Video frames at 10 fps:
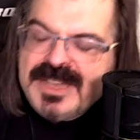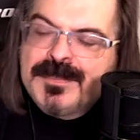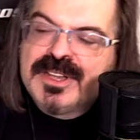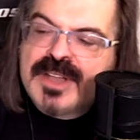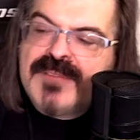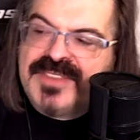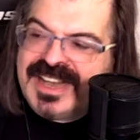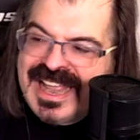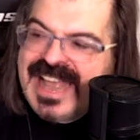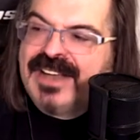People love
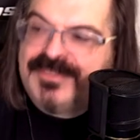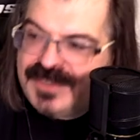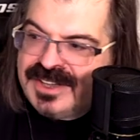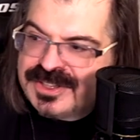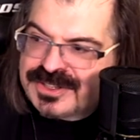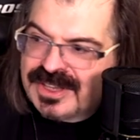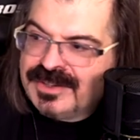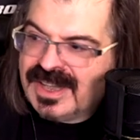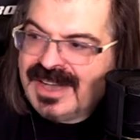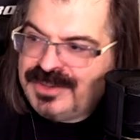the gag fetish
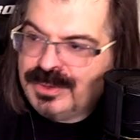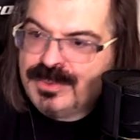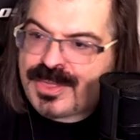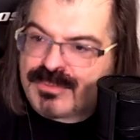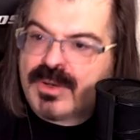and you